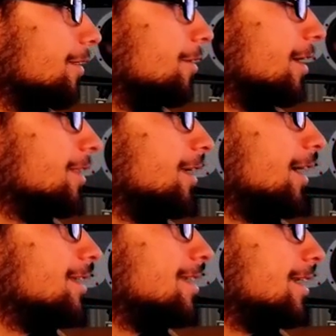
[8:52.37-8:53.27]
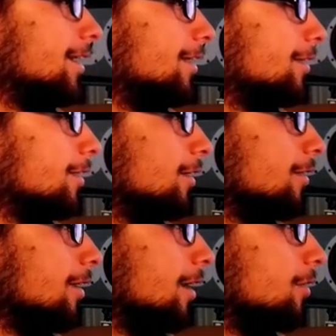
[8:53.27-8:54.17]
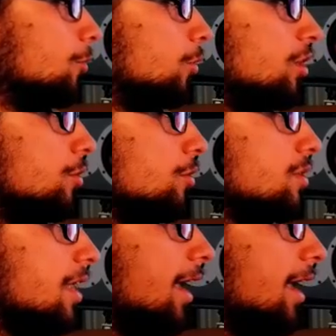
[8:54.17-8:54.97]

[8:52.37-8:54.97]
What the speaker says: you get the idea that when you use the